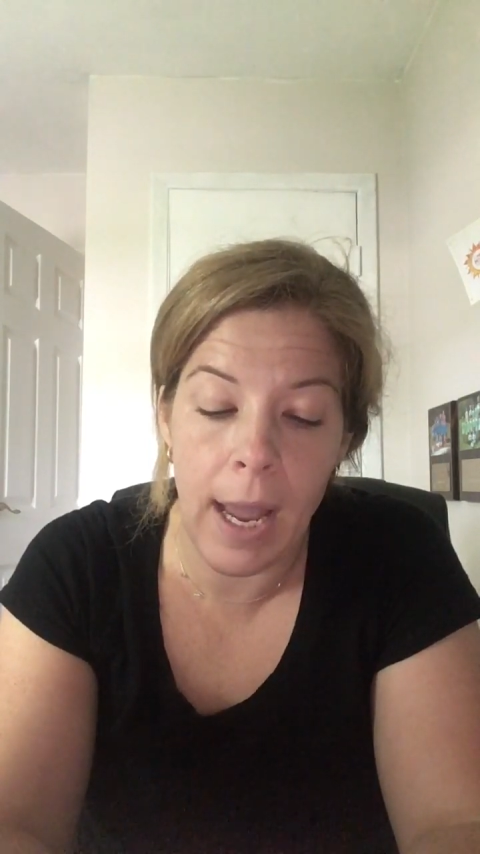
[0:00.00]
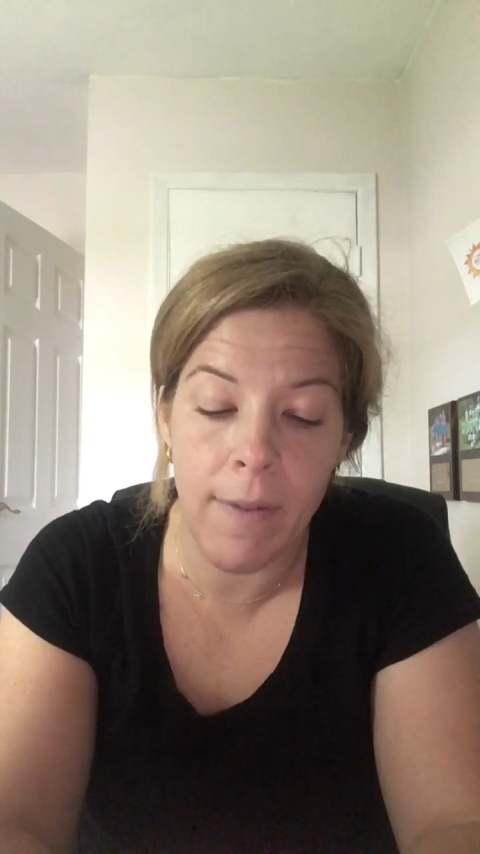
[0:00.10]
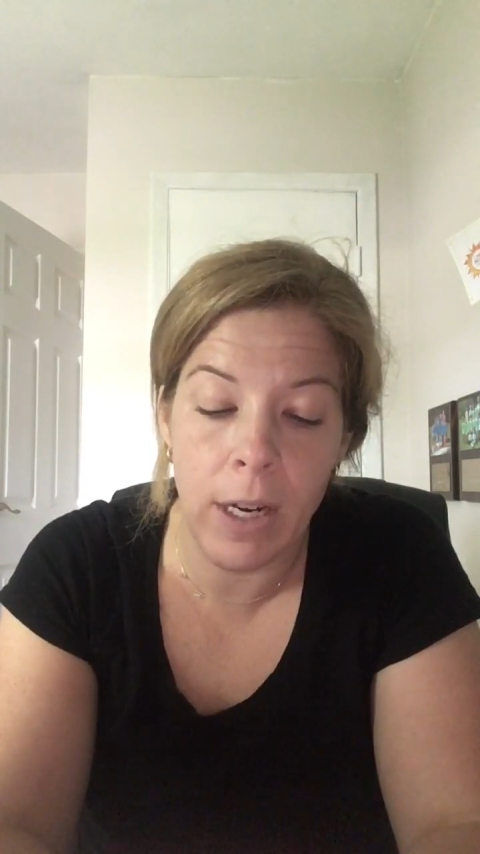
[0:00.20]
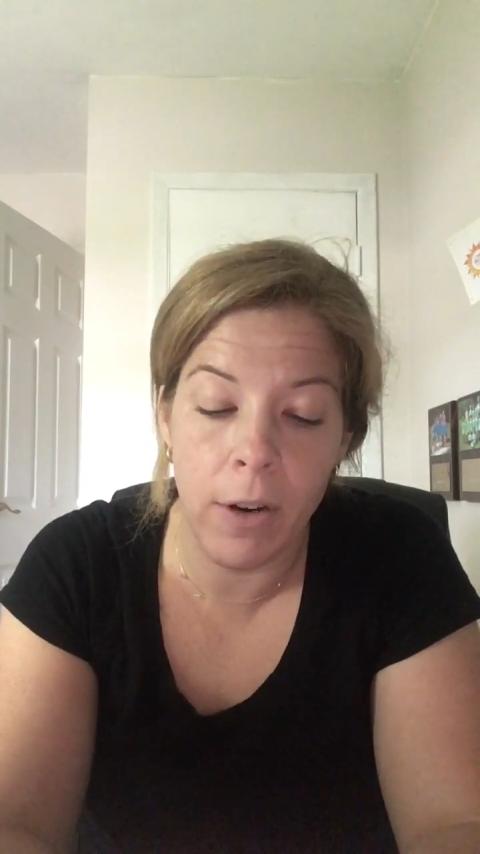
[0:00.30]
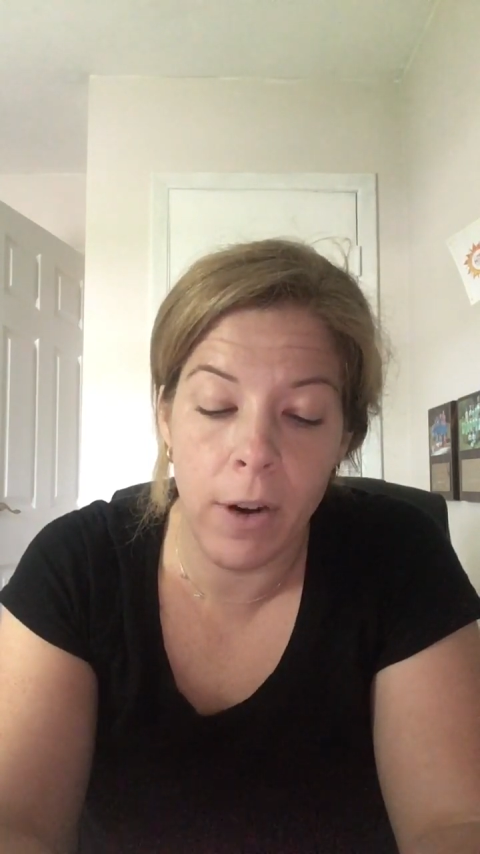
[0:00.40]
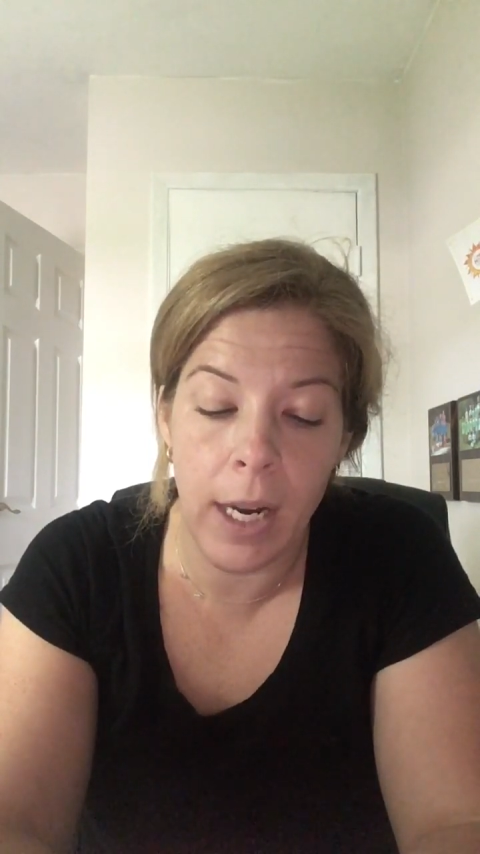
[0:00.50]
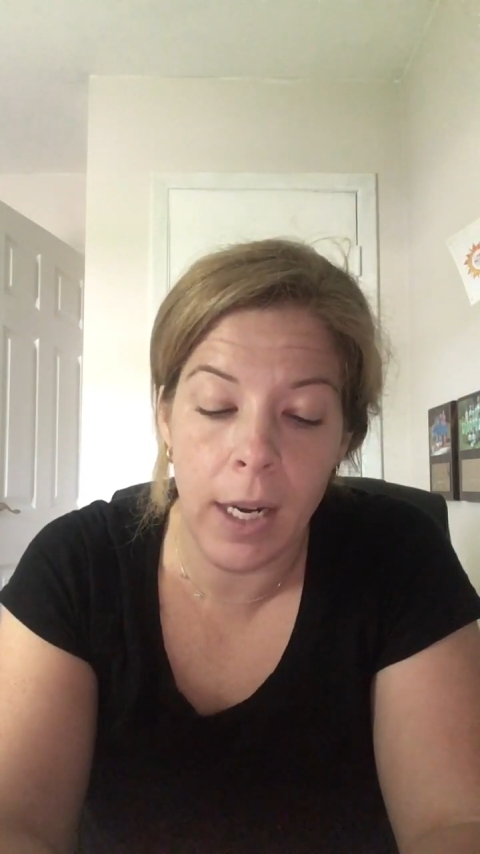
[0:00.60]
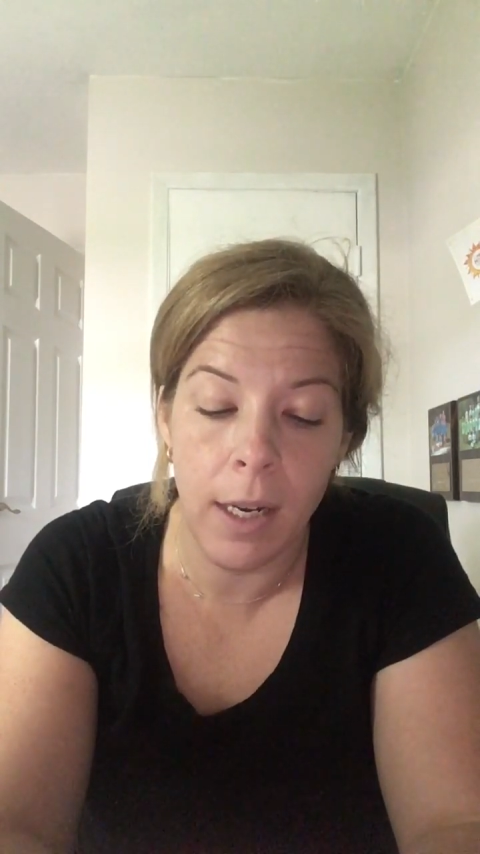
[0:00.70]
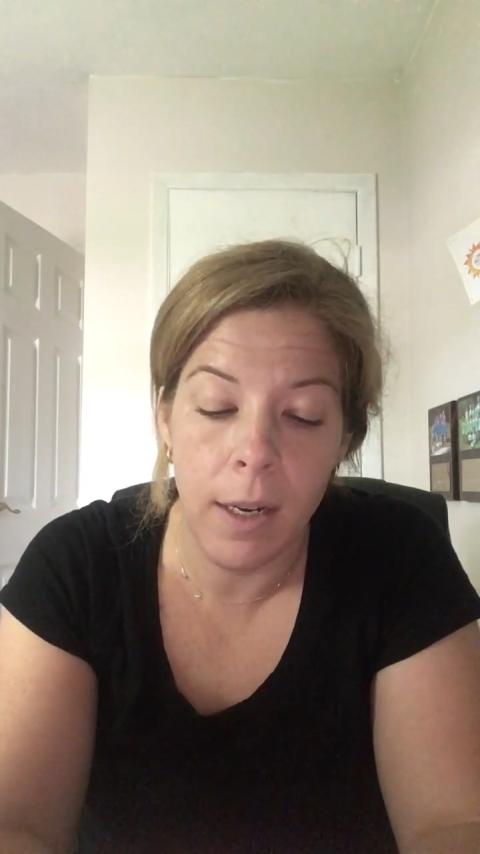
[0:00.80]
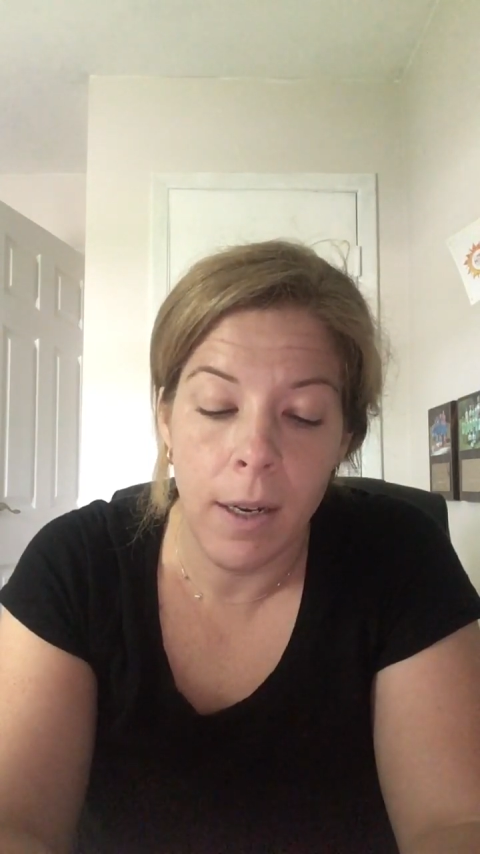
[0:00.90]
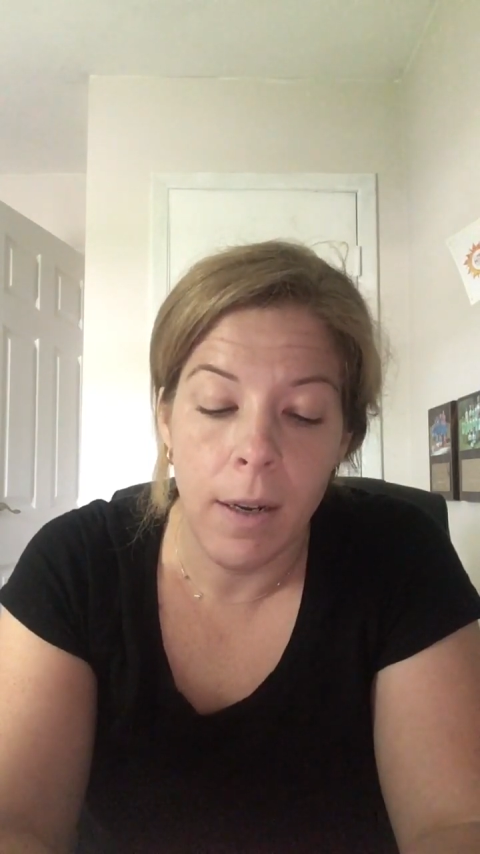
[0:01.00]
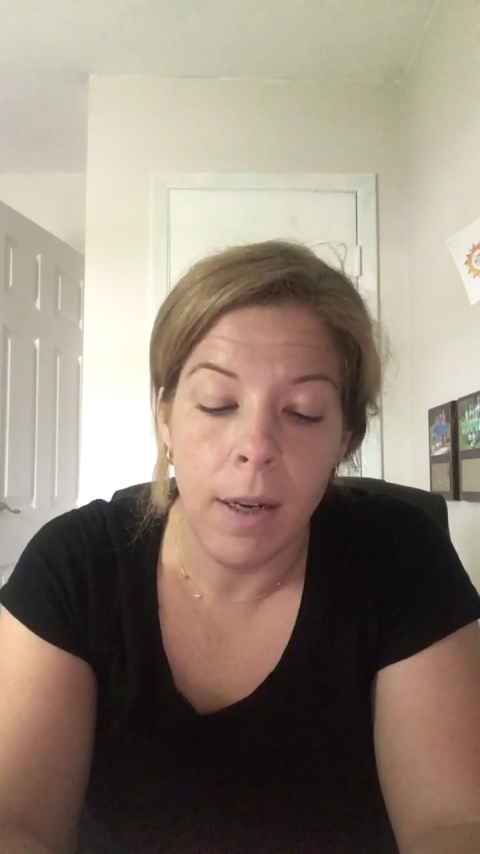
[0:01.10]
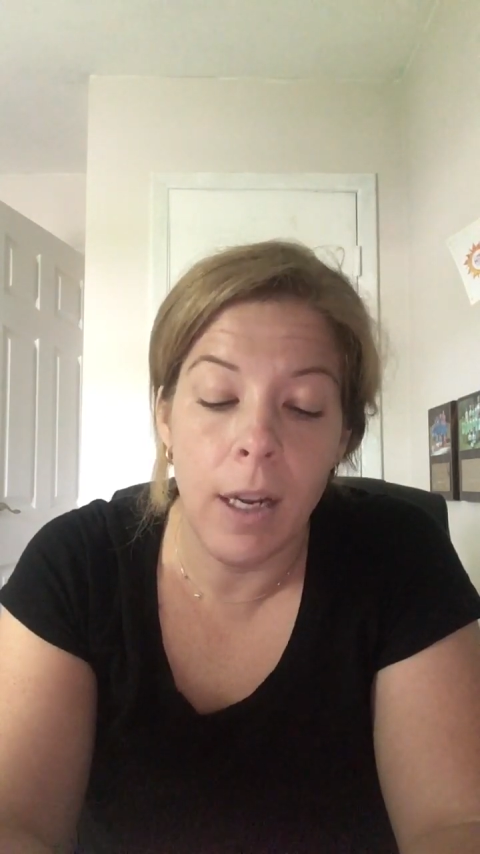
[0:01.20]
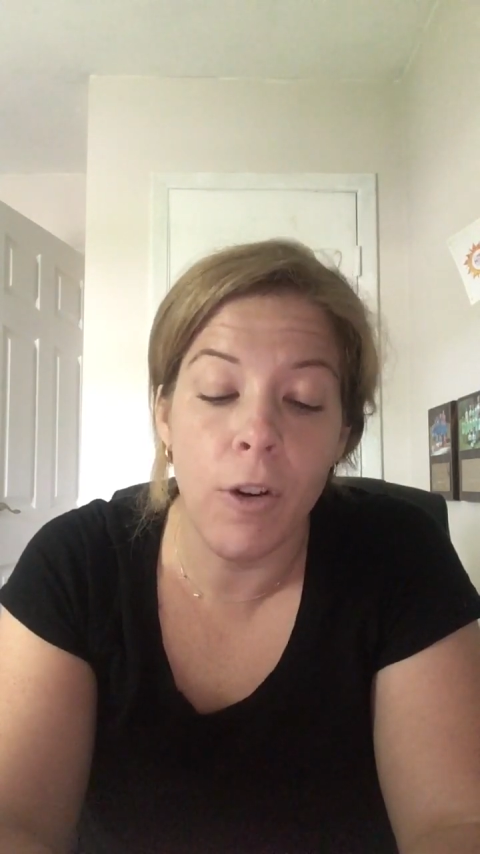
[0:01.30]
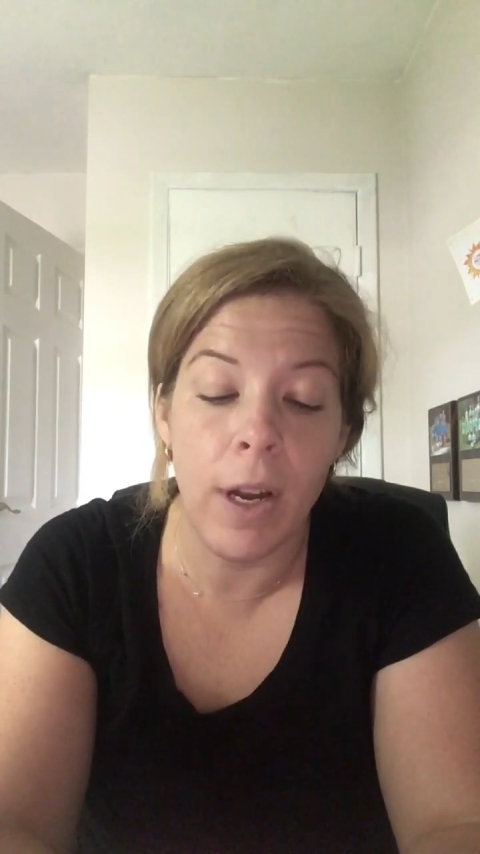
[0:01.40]
have it engraved.
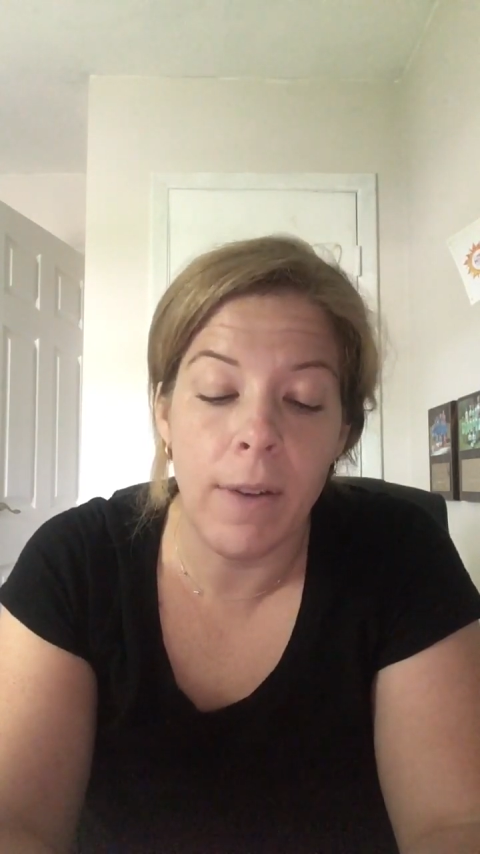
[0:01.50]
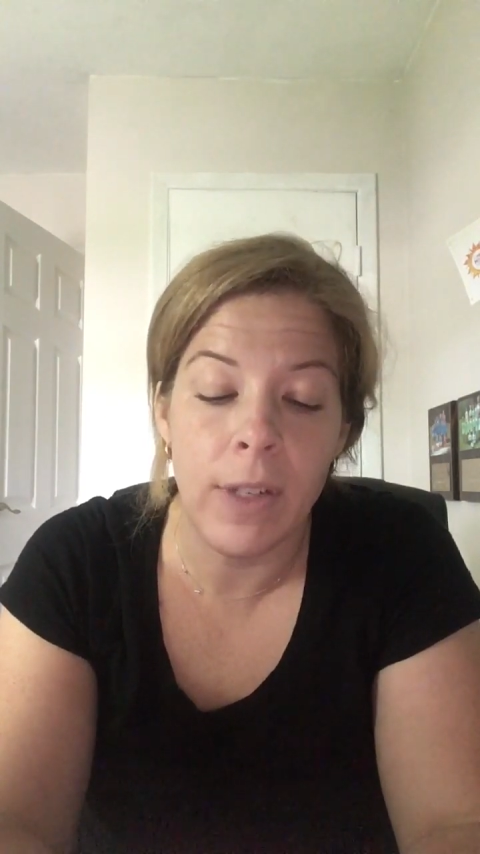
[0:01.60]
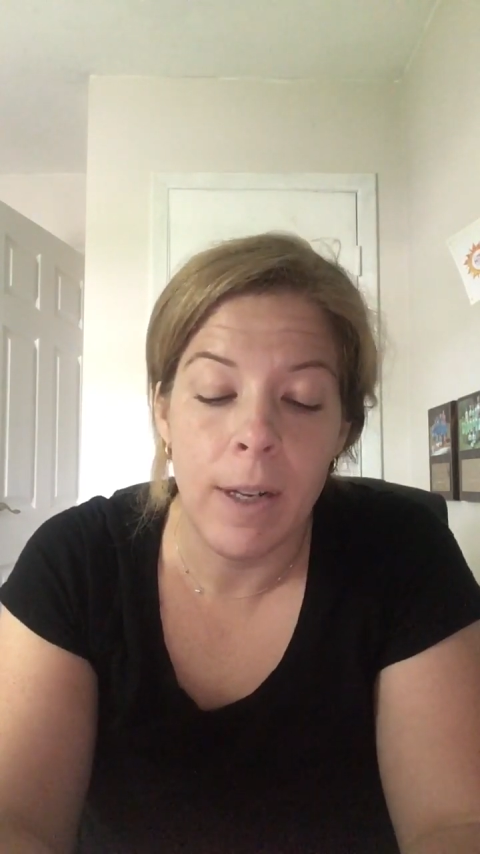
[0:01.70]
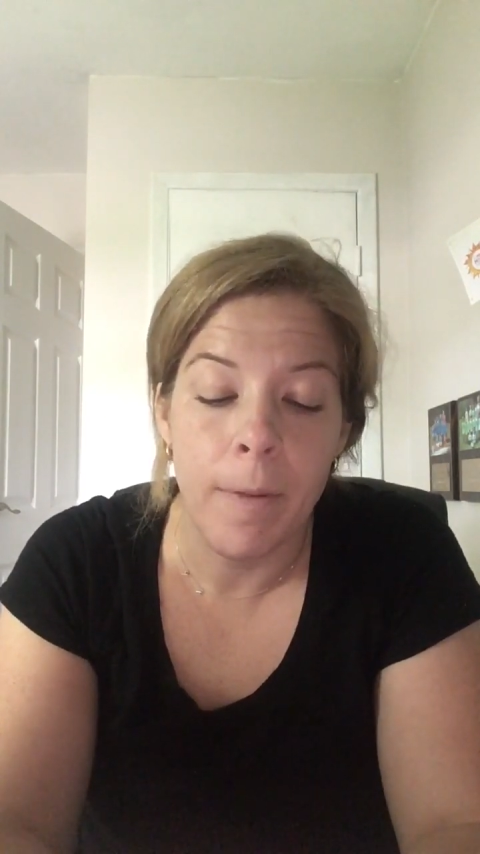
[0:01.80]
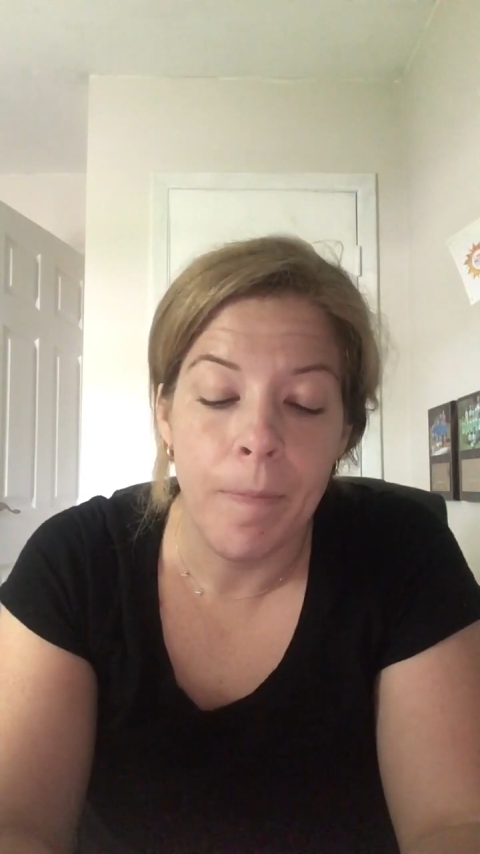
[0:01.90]
Engraved.